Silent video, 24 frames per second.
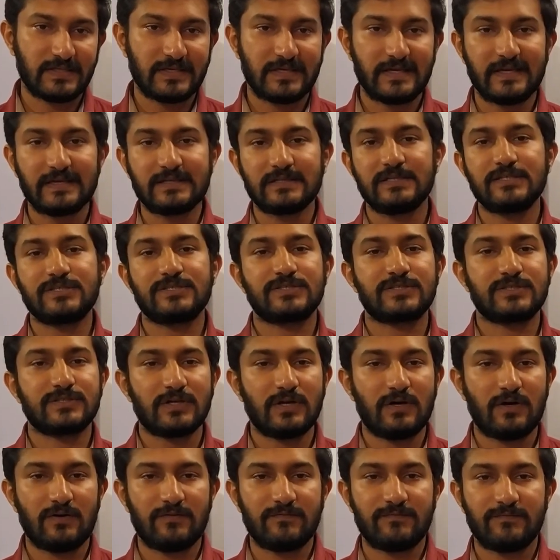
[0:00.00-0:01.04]
The English
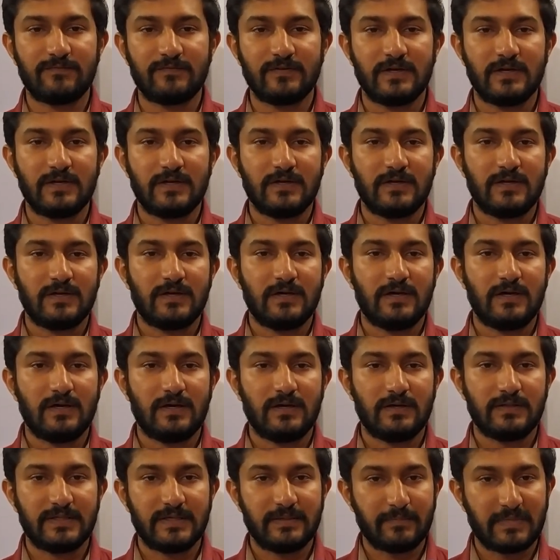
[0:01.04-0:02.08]
of
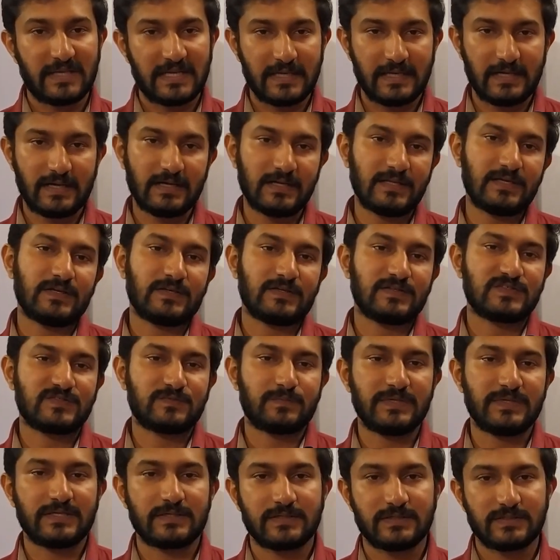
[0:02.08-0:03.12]
the Malayali
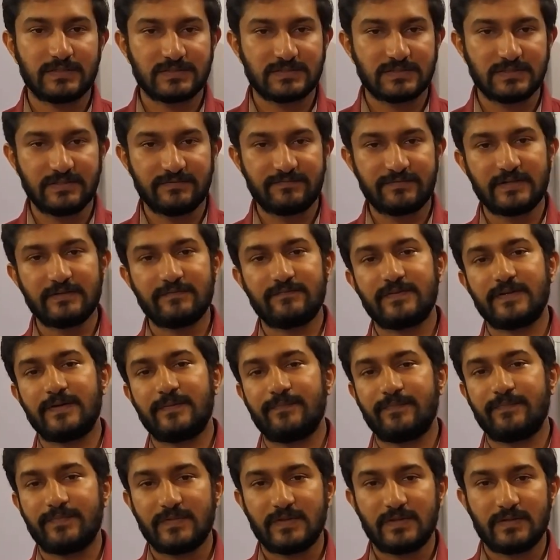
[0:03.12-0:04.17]
speaker is different
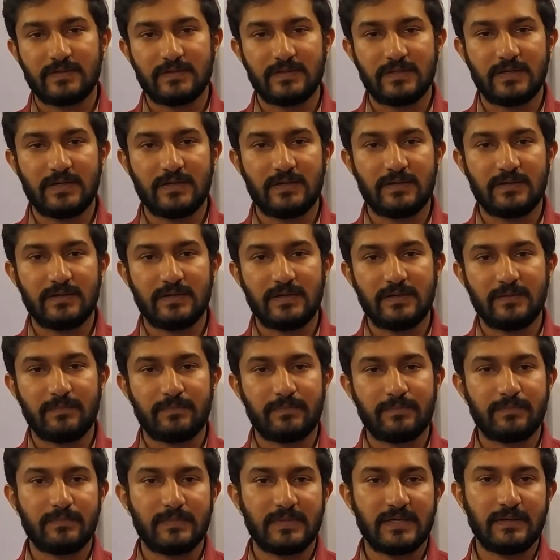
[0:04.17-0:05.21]
from
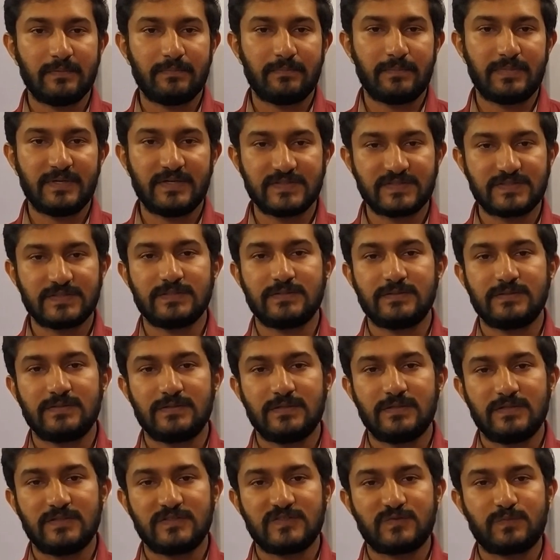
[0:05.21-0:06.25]
a person
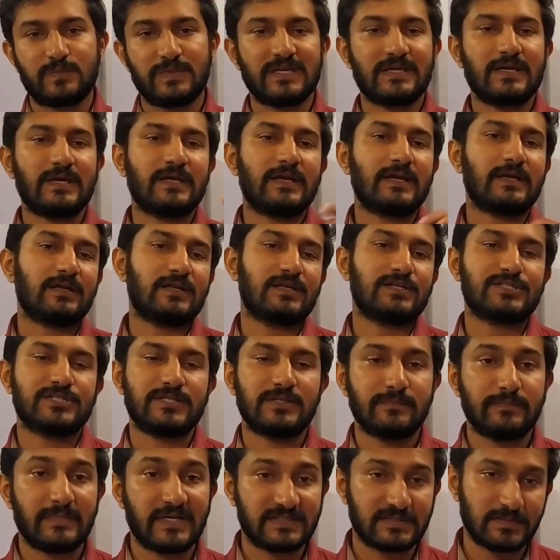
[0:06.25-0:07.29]
speaking English
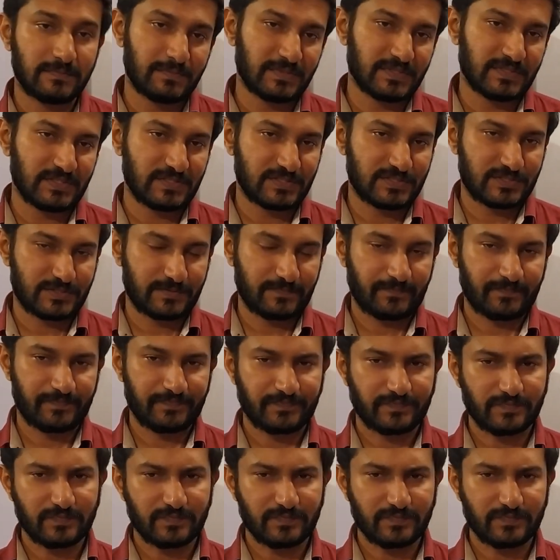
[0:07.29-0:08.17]
in Madhya Pradesh.